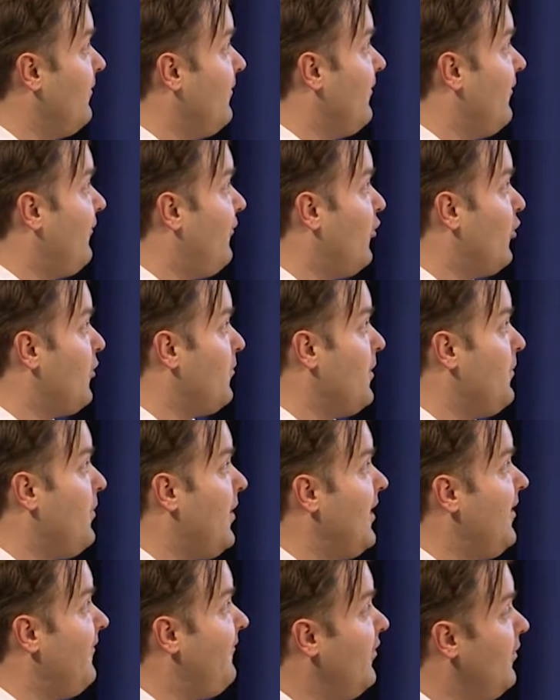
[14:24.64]
form a
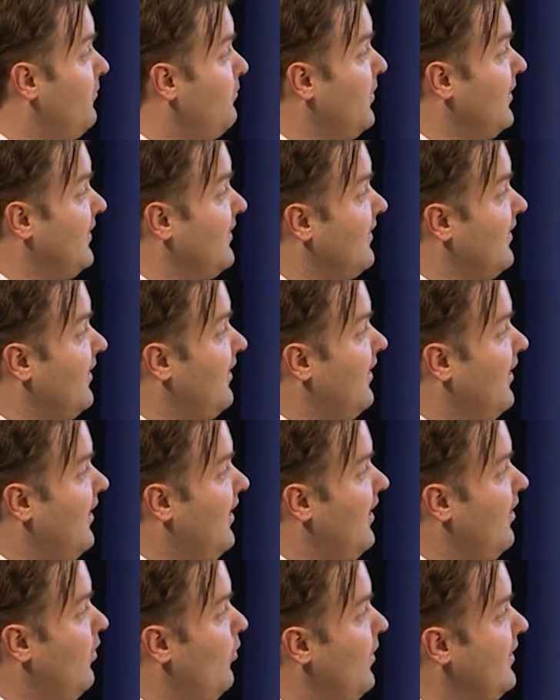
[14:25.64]
biofilm, but
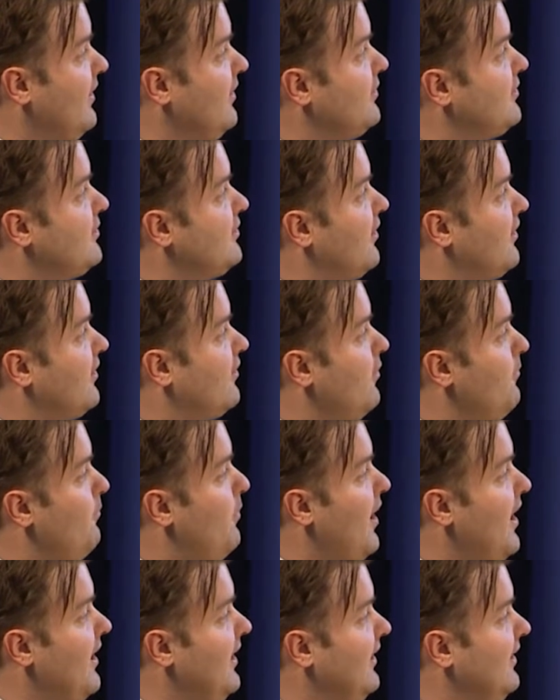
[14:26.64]
when you start
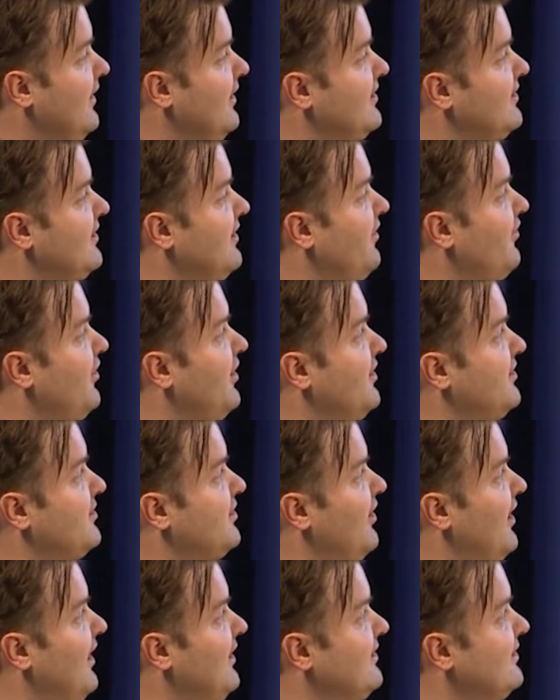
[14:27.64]
combining these three
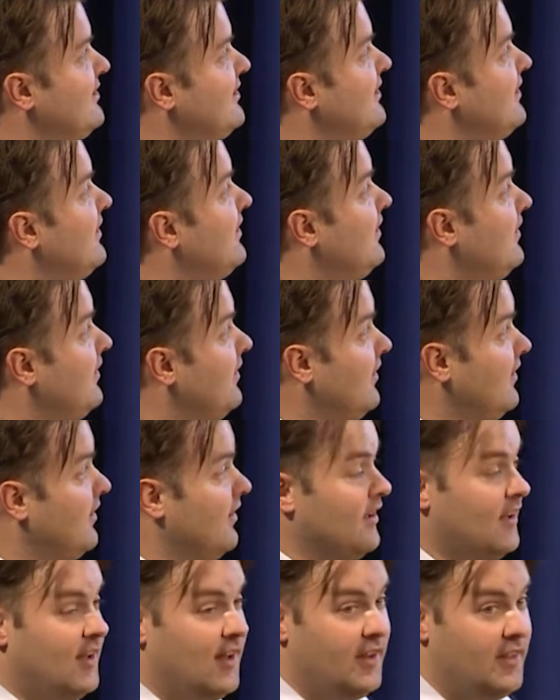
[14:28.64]
strains,
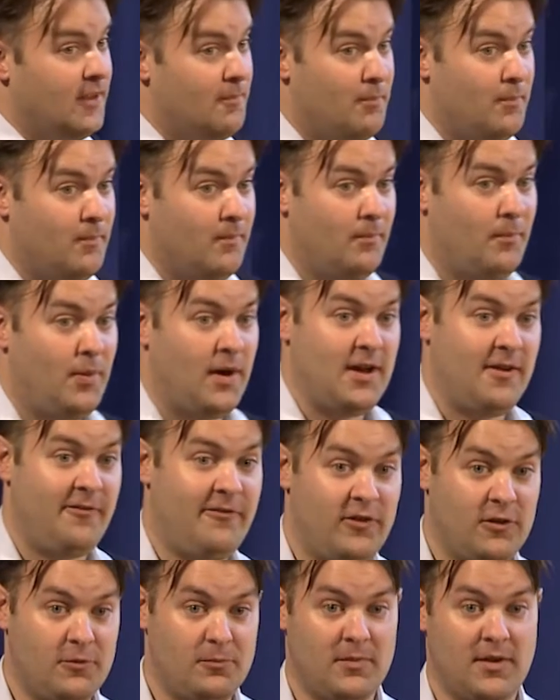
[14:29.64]
the
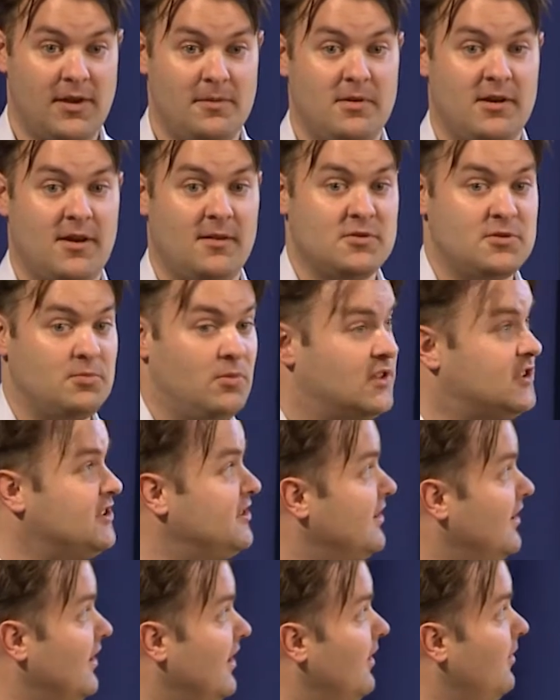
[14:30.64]
biofilm becomes
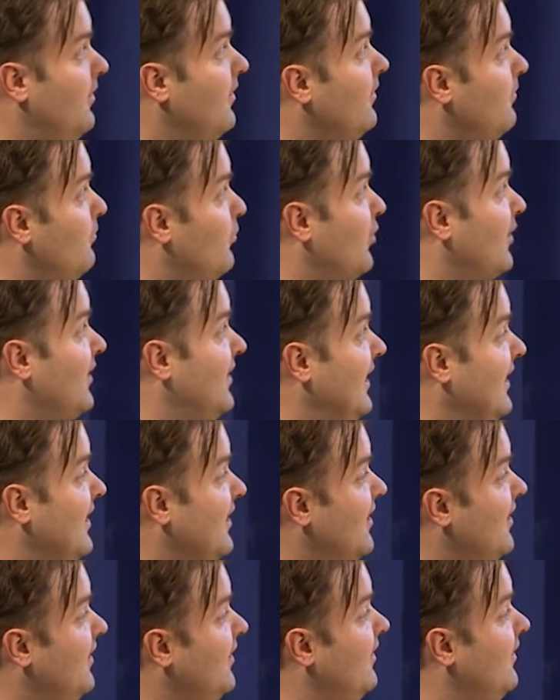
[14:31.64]
much more
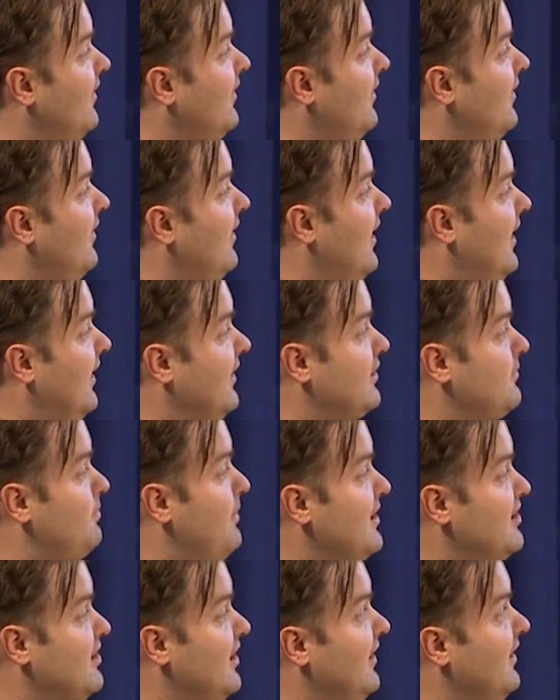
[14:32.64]
thicker, and
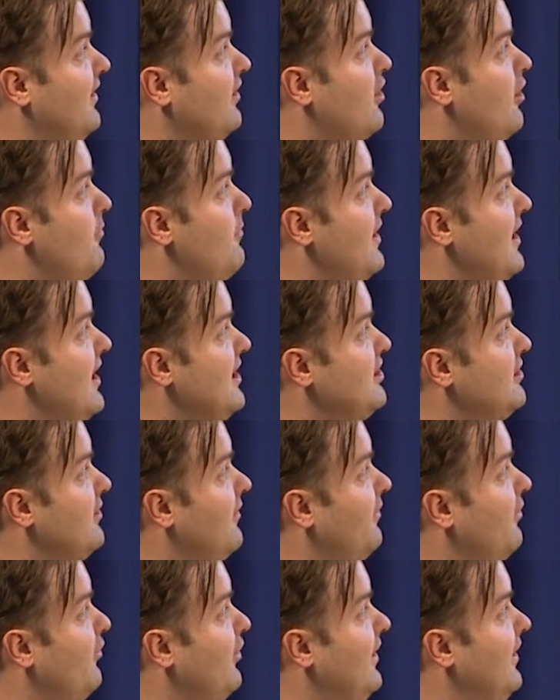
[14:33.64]
especially the combination of
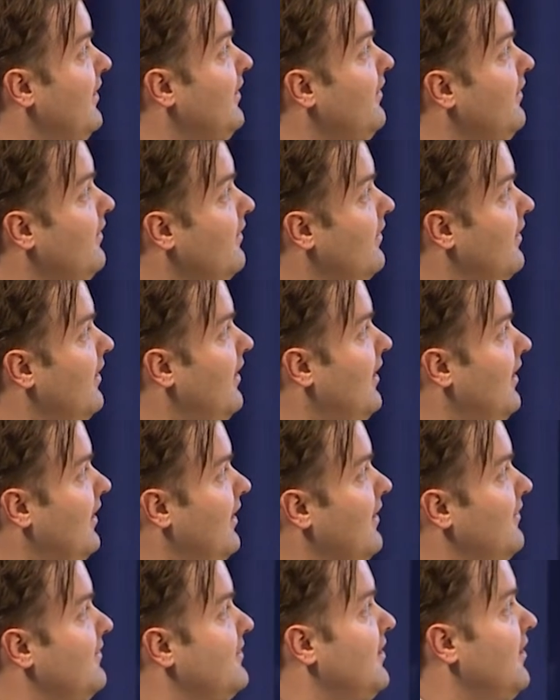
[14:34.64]
three
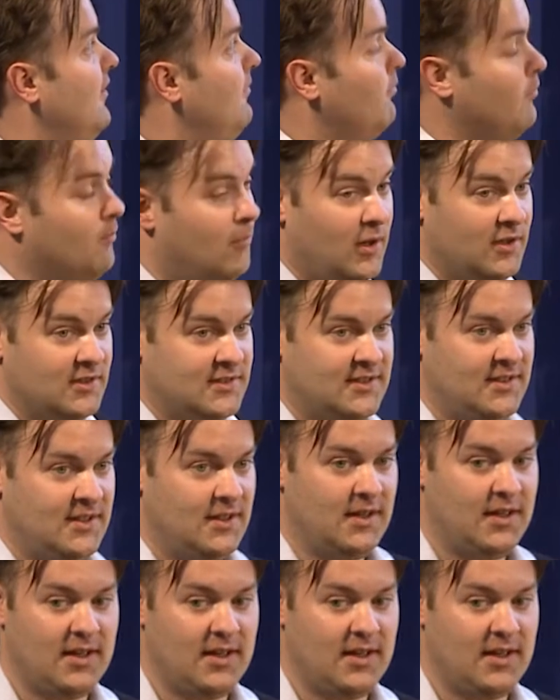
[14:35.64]
gives the most